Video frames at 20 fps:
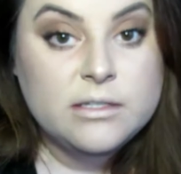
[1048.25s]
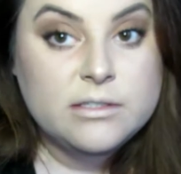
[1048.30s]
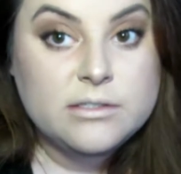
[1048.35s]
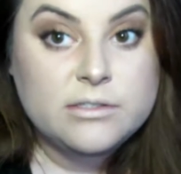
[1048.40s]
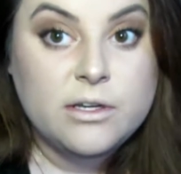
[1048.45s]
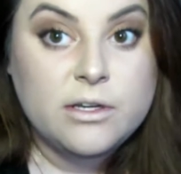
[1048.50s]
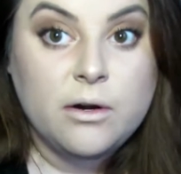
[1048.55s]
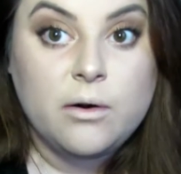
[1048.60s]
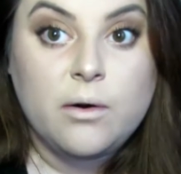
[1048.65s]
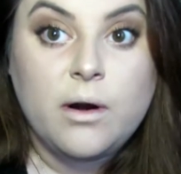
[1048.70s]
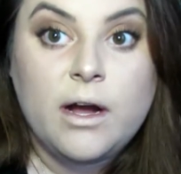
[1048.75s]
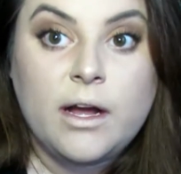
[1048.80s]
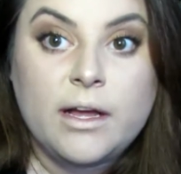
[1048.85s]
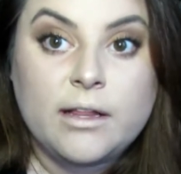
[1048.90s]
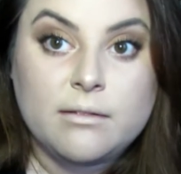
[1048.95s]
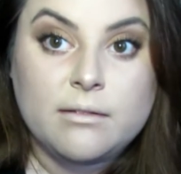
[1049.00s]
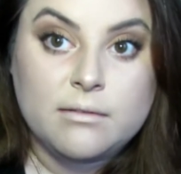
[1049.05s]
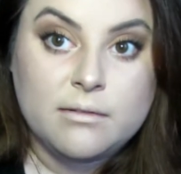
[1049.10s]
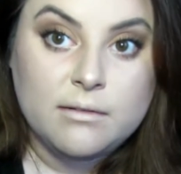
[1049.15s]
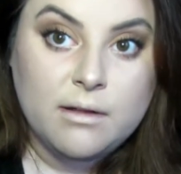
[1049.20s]
So I
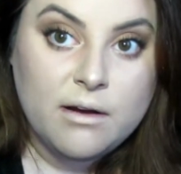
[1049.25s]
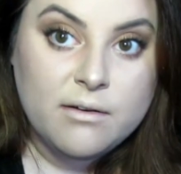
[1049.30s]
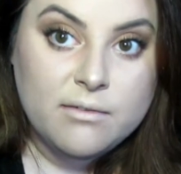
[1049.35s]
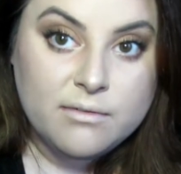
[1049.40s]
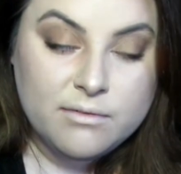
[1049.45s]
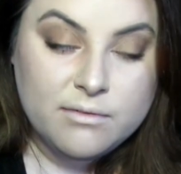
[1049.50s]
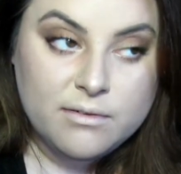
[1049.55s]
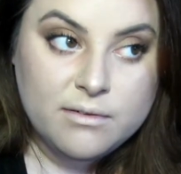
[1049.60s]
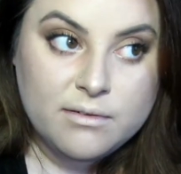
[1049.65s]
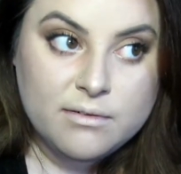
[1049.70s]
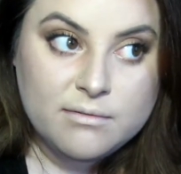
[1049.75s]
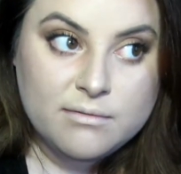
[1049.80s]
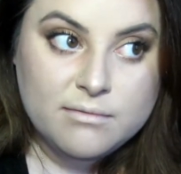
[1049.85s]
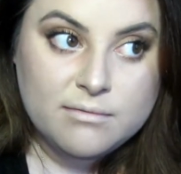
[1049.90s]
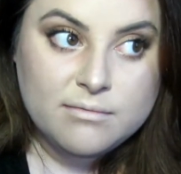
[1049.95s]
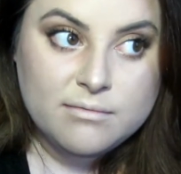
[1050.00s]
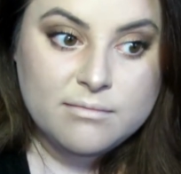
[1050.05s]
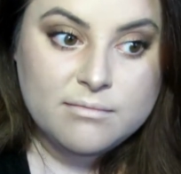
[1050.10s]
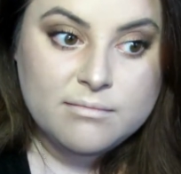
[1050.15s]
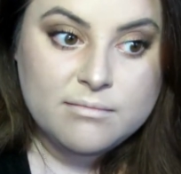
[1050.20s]
love
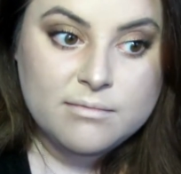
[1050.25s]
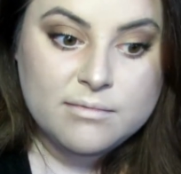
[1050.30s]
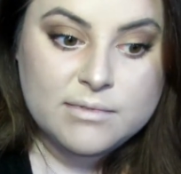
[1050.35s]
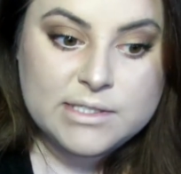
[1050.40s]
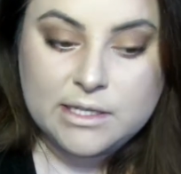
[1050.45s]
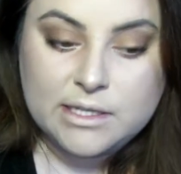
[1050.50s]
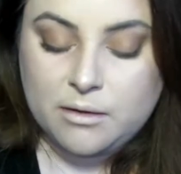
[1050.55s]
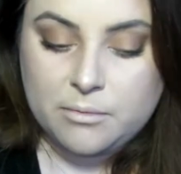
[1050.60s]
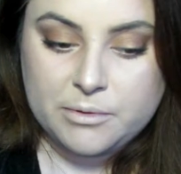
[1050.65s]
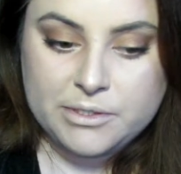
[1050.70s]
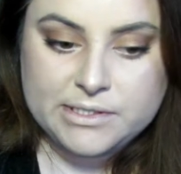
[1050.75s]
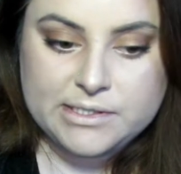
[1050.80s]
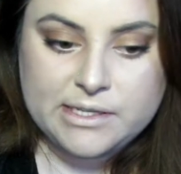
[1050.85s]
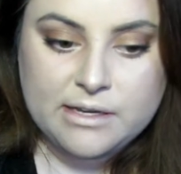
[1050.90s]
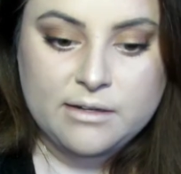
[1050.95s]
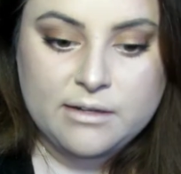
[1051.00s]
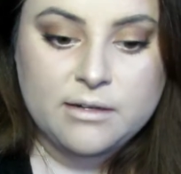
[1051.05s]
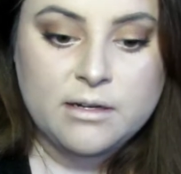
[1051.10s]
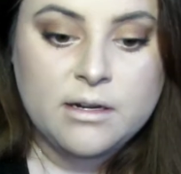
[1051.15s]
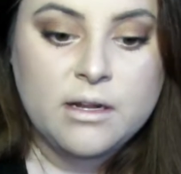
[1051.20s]
celebrity
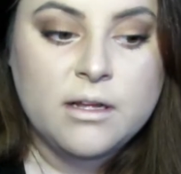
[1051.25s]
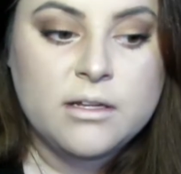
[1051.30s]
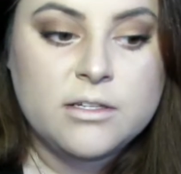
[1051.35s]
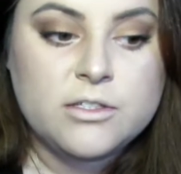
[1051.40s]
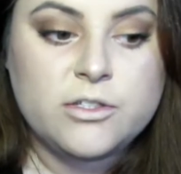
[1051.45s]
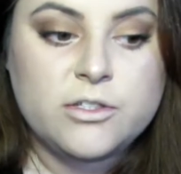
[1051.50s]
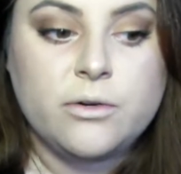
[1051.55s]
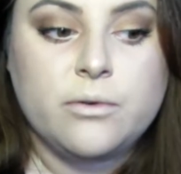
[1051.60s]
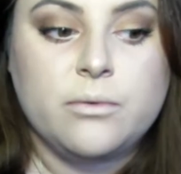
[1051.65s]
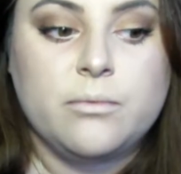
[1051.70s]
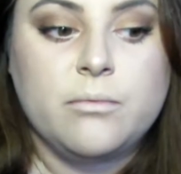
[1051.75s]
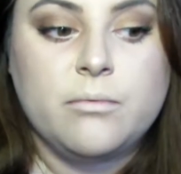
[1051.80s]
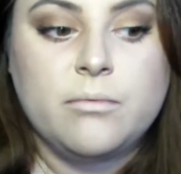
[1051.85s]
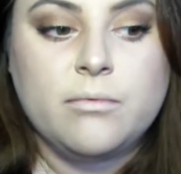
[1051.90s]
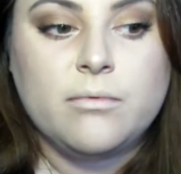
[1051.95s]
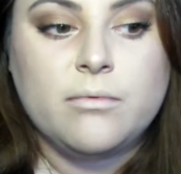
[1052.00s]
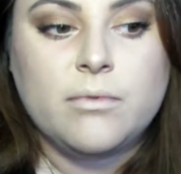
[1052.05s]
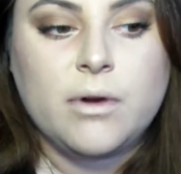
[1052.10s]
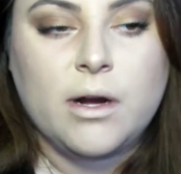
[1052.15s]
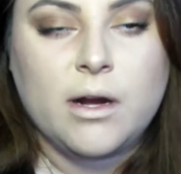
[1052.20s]
skin. So
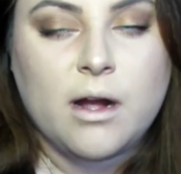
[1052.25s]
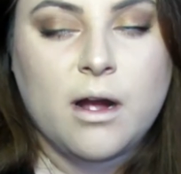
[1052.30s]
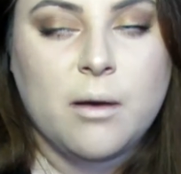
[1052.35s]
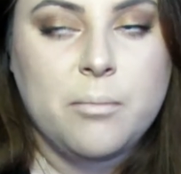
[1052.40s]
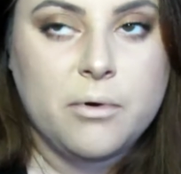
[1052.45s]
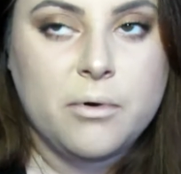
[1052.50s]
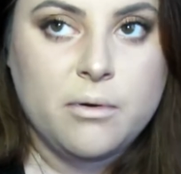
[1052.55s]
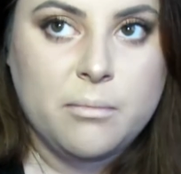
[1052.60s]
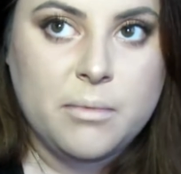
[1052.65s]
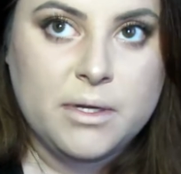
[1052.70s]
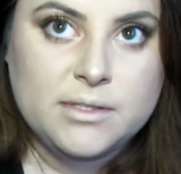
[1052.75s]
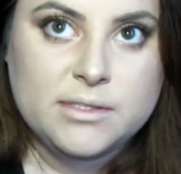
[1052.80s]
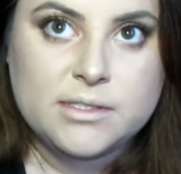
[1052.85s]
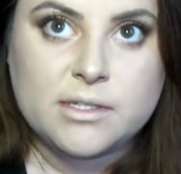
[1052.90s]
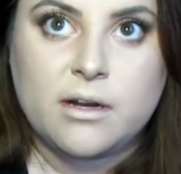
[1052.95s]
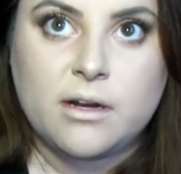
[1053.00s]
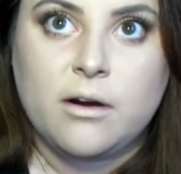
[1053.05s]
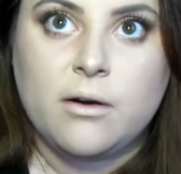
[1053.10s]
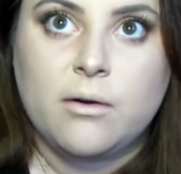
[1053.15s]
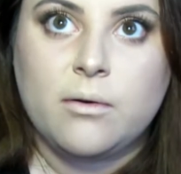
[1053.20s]
a couple of months
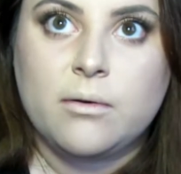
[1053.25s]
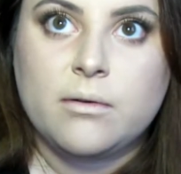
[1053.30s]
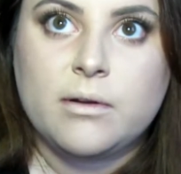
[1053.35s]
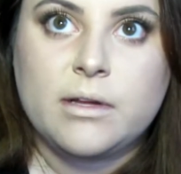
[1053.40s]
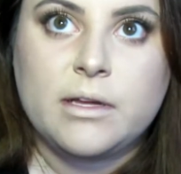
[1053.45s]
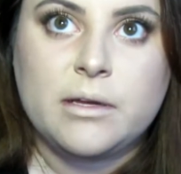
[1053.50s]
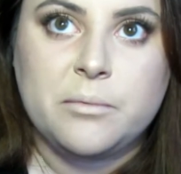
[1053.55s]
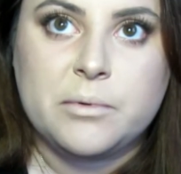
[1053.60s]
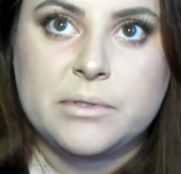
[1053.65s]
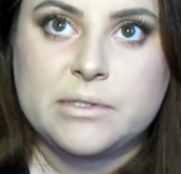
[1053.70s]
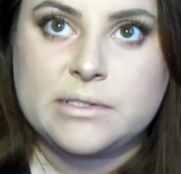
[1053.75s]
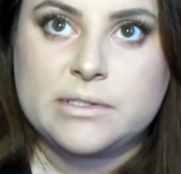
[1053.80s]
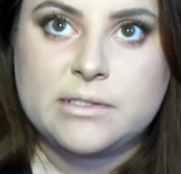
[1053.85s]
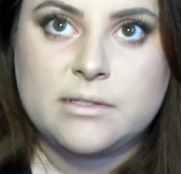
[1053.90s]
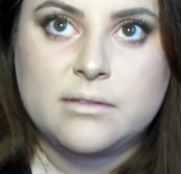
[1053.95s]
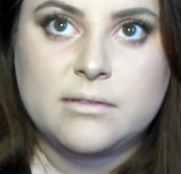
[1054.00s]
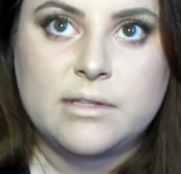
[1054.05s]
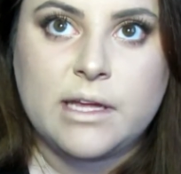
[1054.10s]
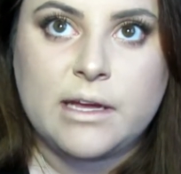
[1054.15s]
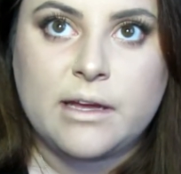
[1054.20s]
ago,
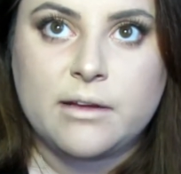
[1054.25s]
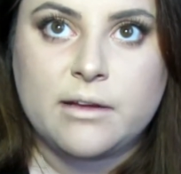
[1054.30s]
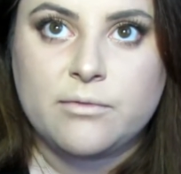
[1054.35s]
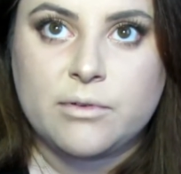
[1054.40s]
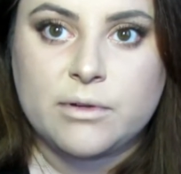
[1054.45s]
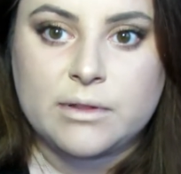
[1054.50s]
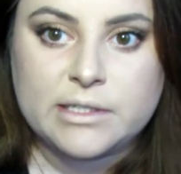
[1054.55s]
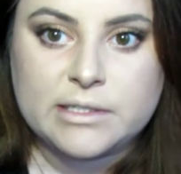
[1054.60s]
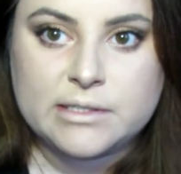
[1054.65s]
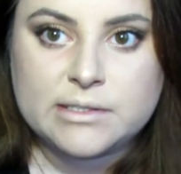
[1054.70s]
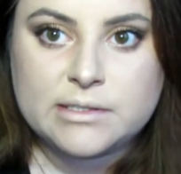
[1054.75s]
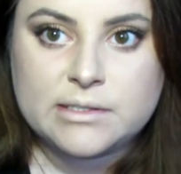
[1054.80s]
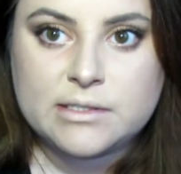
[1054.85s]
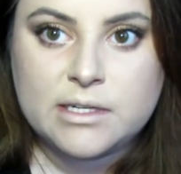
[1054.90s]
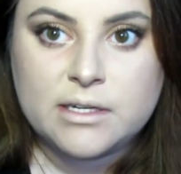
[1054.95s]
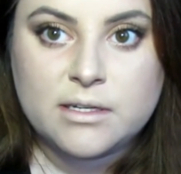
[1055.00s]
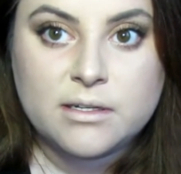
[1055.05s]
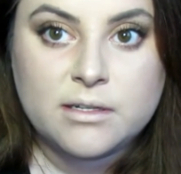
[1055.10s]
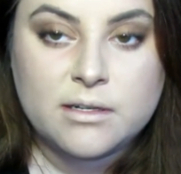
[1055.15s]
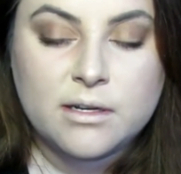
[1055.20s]
they released,